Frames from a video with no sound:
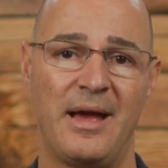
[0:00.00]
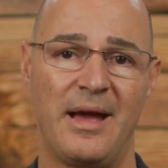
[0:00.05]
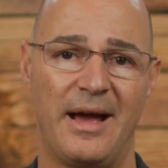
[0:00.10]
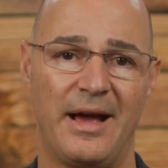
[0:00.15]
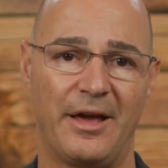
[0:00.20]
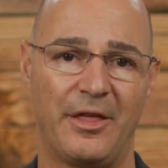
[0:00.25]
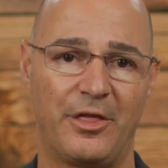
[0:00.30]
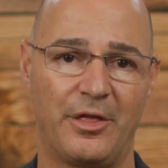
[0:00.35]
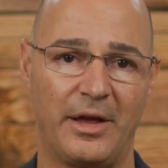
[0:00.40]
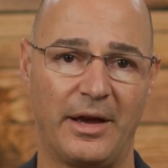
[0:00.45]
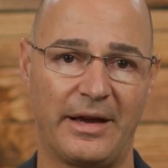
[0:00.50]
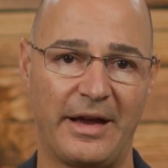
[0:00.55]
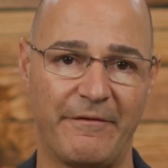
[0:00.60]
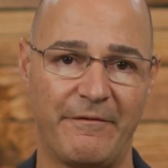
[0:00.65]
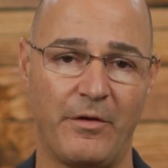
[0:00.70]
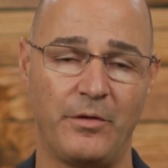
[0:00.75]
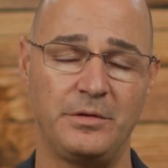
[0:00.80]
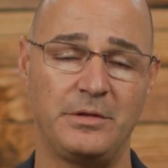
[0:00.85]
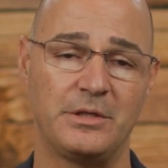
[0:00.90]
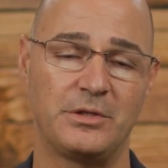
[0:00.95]
A
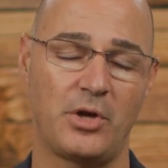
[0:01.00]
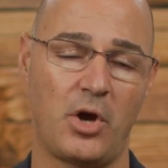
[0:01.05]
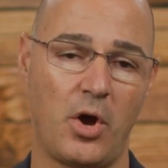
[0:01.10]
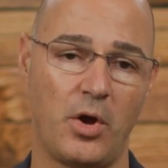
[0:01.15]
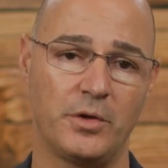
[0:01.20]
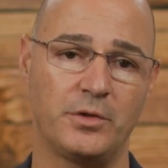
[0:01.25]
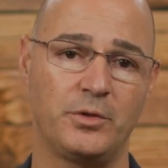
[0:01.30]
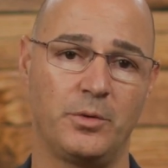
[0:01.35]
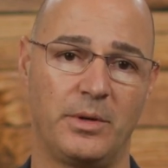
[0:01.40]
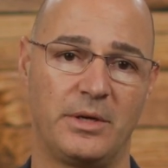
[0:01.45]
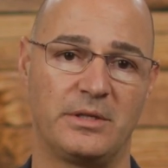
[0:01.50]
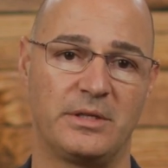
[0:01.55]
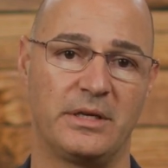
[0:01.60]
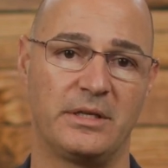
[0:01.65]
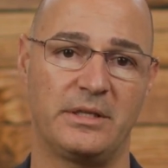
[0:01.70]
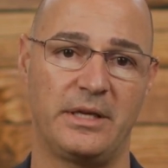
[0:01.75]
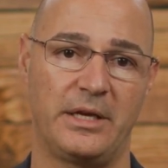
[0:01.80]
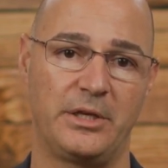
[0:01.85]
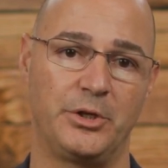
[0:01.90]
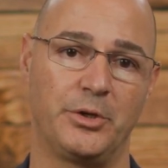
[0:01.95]
kyphosis also
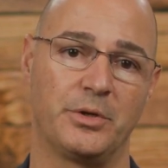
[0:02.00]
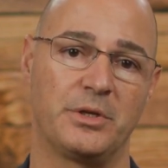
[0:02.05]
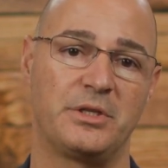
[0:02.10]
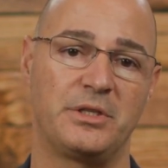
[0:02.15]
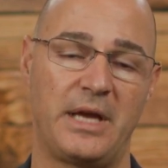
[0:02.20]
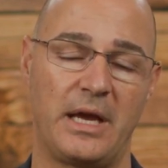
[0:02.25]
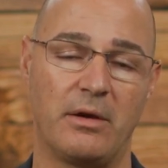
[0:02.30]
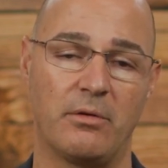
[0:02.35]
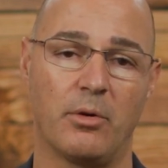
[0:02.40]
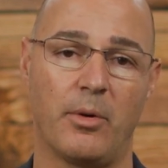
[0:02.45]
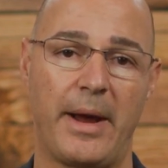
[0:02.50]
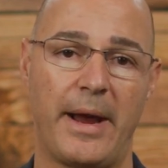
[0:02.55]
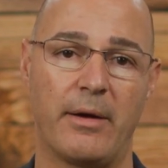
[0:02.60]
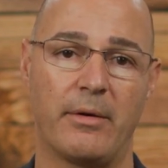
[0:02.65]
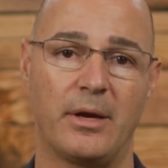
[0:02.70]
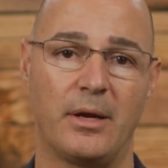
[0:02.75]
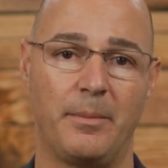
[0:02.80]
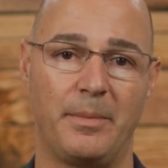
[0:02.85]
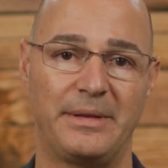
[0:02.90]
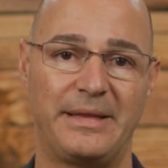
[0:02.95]
exists in your sacral
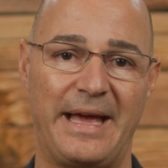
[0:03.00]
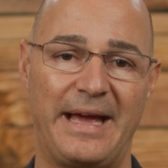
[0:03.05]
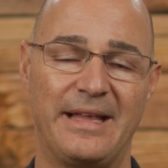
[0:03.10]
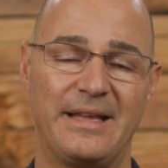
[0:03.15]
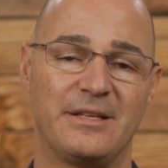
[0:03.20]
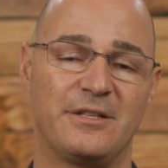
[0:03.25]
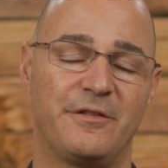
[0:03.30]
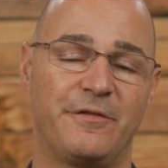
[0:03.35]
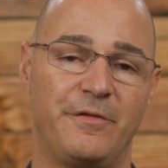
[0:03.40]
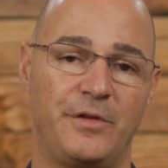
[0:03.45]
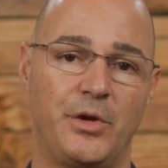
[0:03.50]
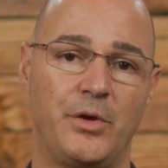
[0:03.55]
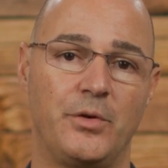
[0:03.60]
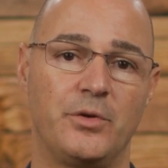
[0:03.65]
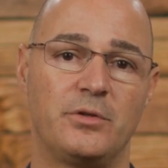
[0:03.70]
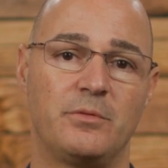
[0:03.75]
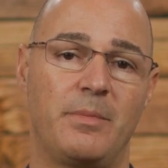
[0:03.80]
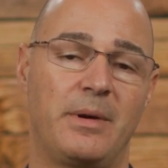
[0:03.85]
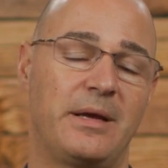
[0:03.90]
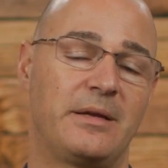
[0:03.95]
area, but that is
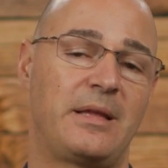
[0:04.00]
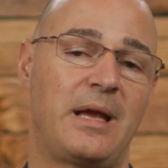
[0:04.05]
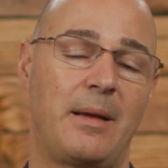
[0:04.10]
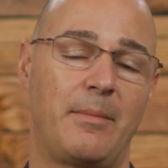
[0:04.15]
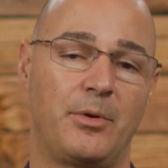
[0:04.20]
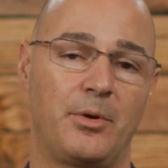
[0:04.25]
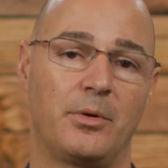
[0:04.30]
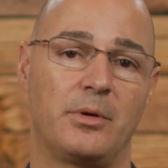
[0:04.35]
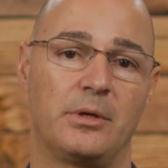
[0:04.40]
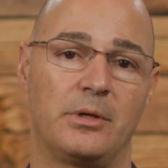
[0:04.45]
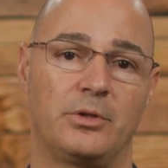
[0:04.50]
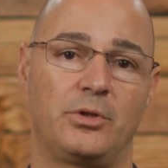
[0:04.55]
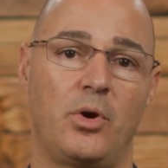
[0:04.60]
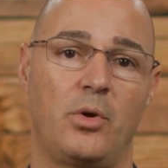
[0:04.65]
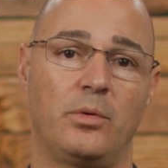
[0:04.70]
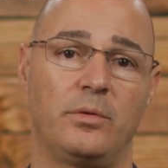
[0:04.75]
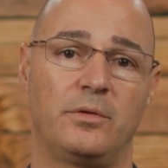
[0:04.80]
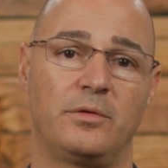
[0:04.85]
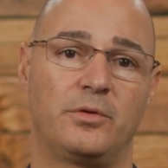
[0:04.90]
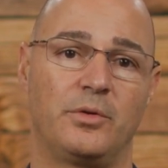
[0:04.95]
fused by the time you're an
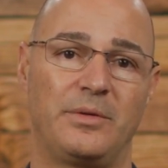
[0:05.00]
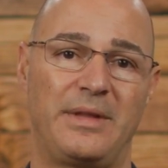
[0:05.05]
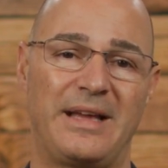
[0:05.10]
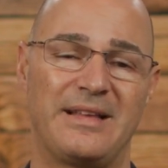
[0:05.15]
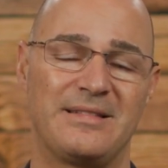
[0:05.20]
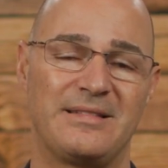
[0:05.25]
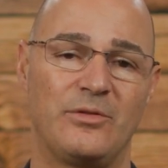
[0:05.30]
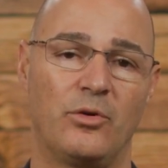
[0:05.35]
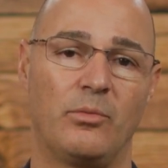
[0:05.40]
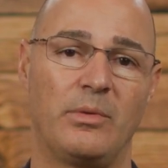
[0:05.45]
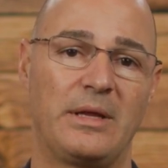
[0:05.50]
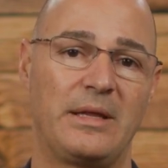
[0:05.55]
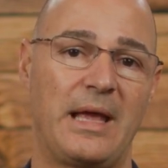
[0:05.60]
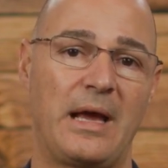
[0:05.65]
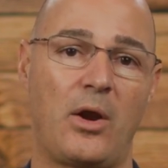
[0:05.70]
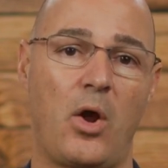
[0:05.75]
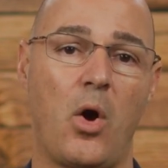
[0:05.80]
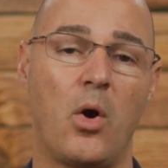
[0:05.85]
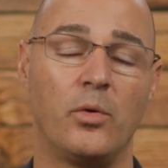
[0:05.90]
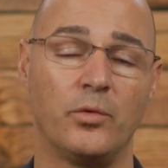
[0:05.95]
adult, so that's normally
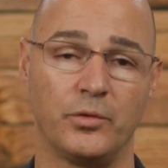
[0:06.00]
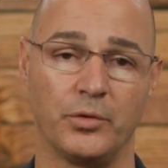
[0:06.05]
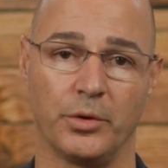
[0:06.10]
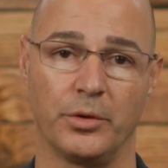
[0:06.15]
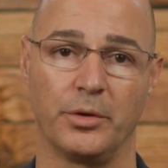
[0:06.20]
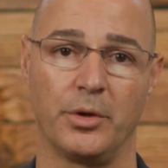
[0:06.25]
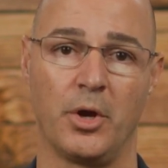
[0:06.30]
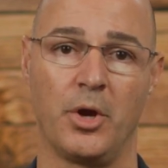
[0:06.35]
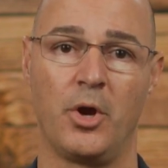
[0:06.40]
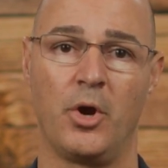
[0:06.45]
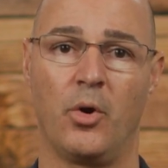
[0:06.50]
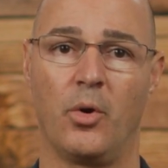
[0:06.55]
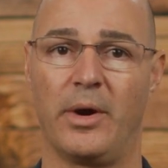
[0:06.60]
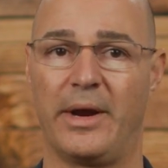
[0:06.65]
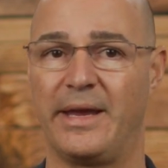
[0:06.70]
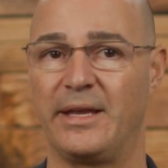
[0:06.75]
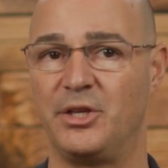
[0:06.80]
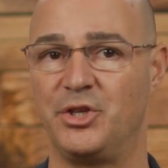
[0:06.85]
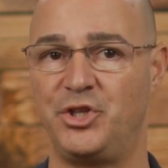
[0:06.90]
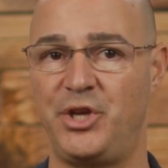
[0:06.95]
not altered or
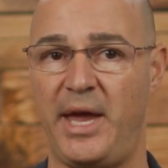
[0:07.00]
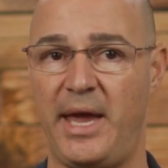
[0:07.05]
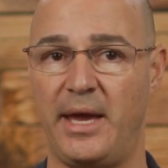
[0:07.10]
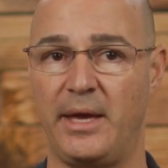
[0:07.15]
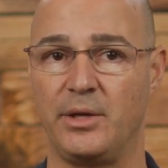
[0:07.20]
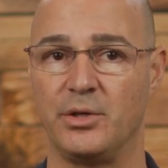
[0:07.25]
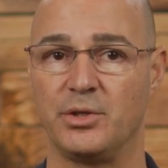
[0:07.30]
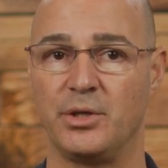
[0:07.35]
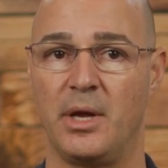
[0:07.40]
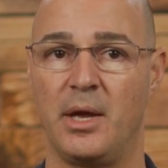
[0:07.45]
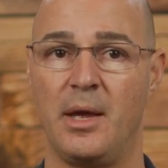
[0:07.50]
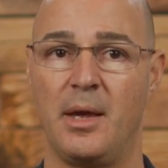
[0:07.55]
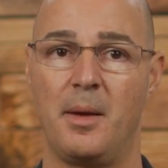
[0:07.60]
can change.